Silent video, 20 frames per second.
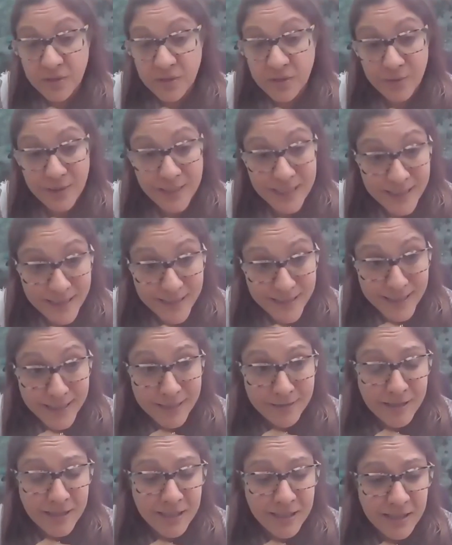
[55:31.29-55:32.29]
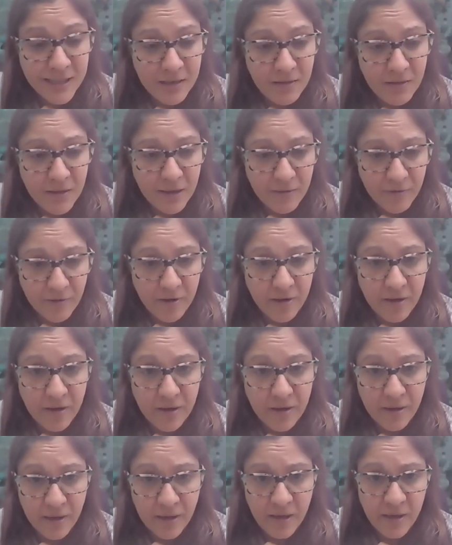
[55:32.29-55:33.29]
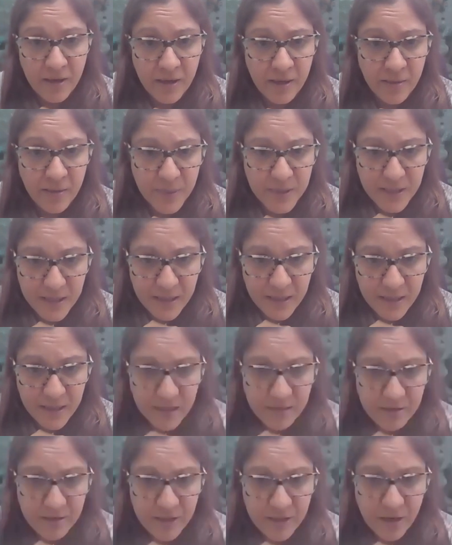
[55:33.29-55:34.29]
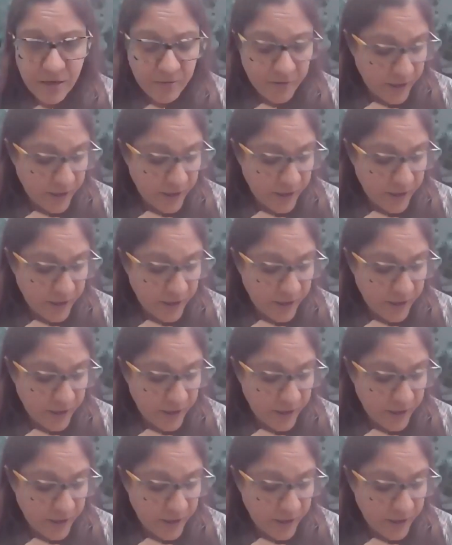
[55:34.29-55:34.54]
so India and South Africa in particular in our